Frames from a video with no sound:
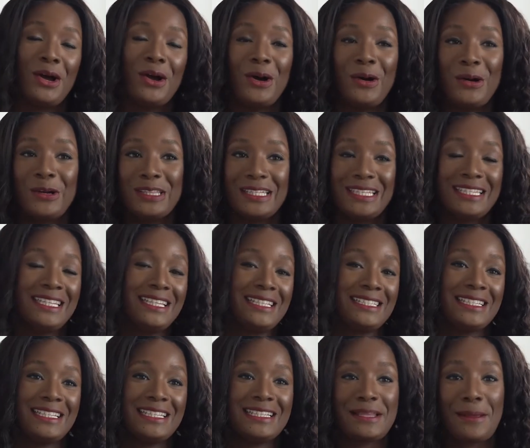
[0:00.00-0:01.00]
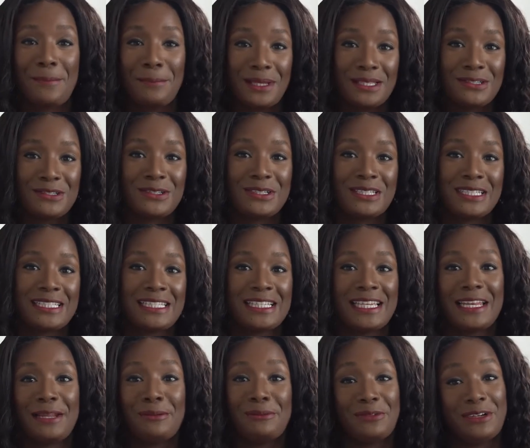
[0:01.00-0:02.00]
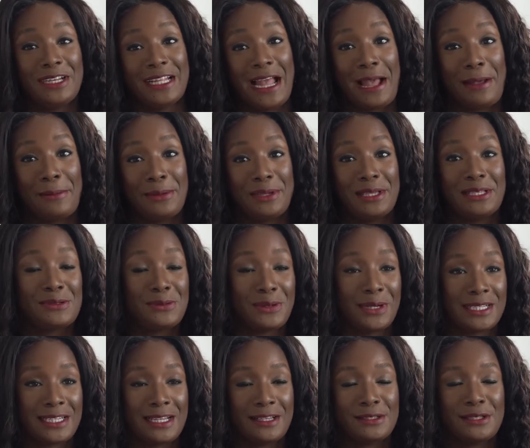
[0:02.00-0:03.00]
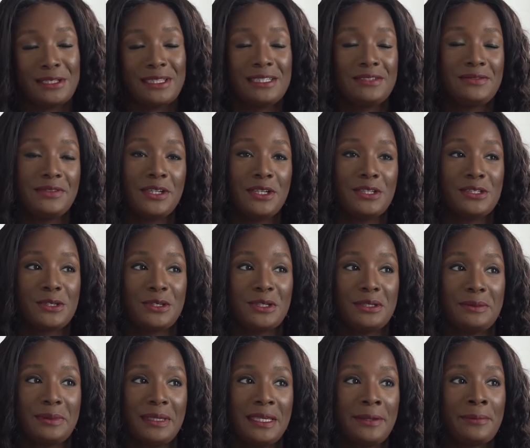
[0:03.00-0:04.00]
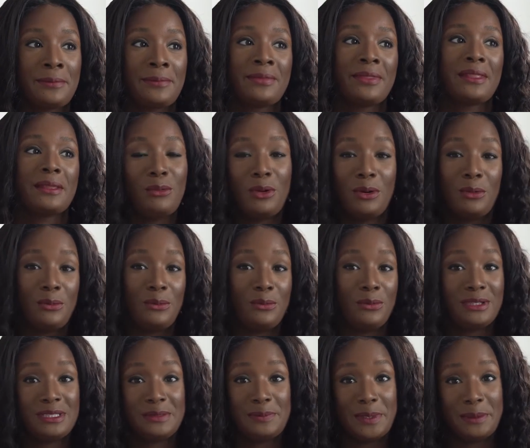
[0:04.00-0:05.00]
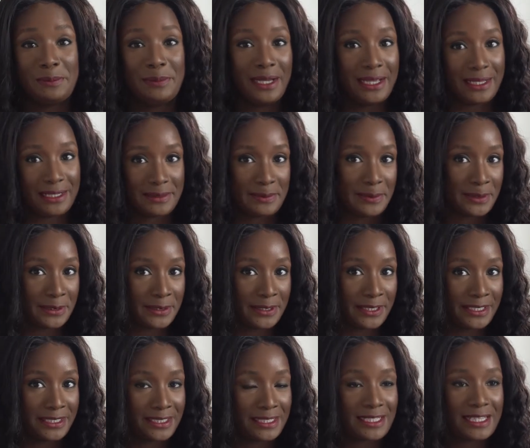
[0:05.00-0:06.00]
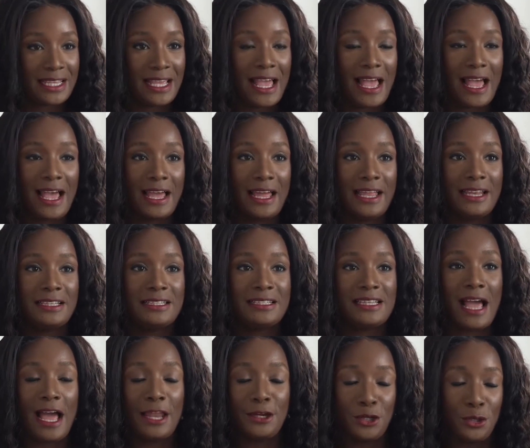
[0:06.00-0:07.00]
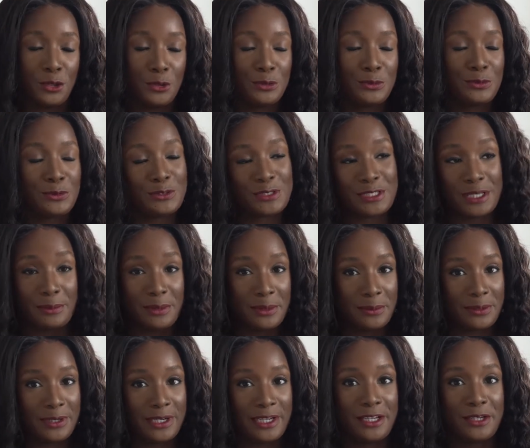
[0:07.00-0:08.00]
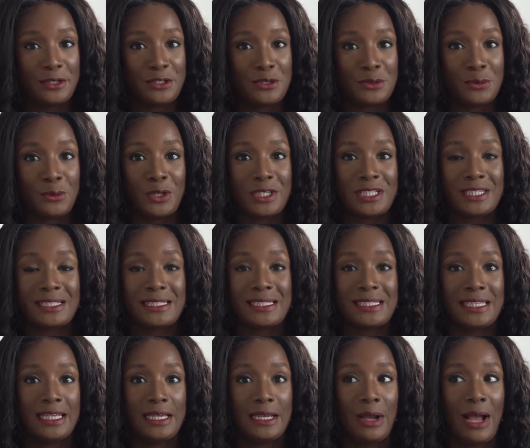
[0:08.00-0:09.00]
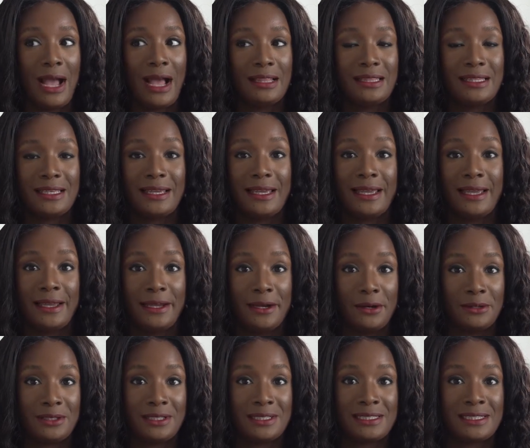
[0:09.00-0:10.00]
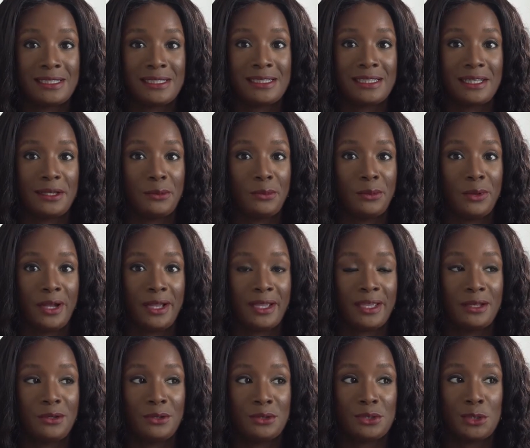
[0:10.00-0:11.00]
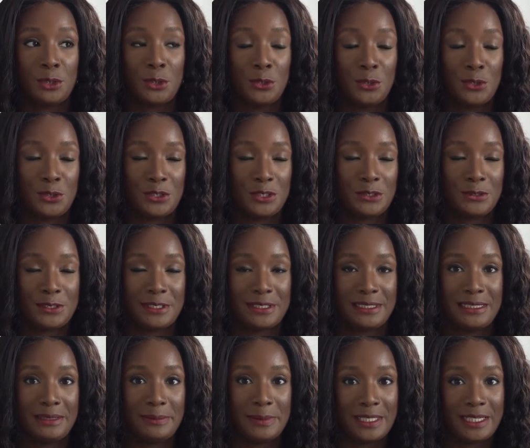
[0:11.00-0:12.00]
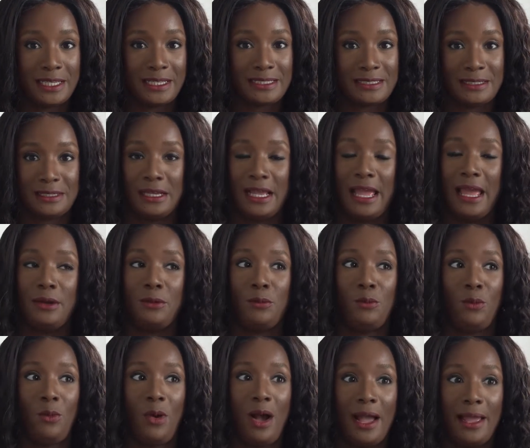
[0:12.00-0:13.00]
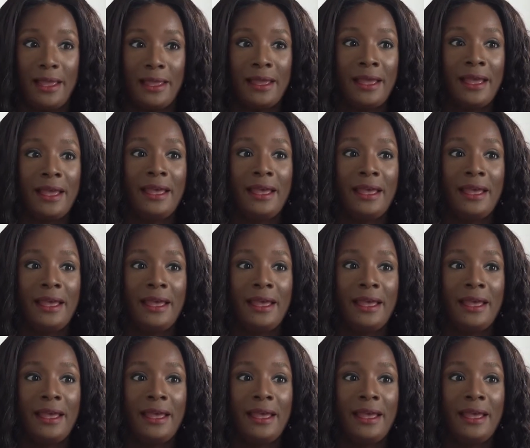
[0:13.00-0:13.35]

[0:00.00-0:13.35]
on the Nixit menstrual disc, and I'm really happy it's worked out. So this video is going to be what's been my experience, and I know some people are here to watch and see how the hell does this thing work. It looks huge, it looks intimidating, and why